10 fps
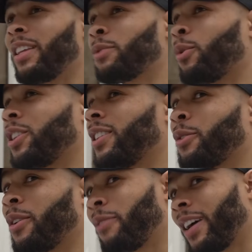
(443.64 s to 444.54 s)
of these watches
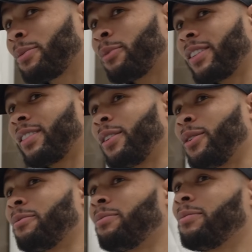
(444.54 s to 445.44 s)
are investments
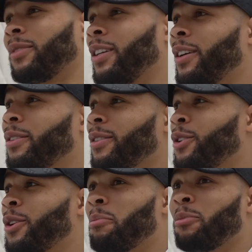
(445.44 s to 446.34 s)
too. Exactly. You know,
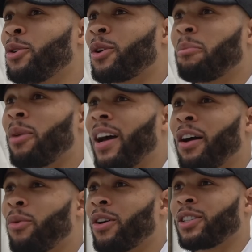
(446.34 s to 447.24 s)
you can buy
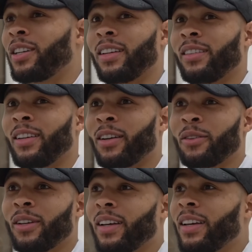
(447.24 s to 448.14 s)
a watch and it, you
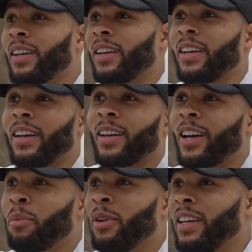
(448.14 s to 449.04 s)
know, in a
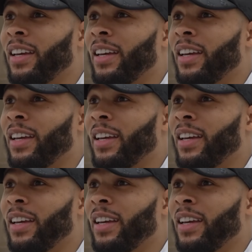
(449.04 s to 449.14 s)
couple of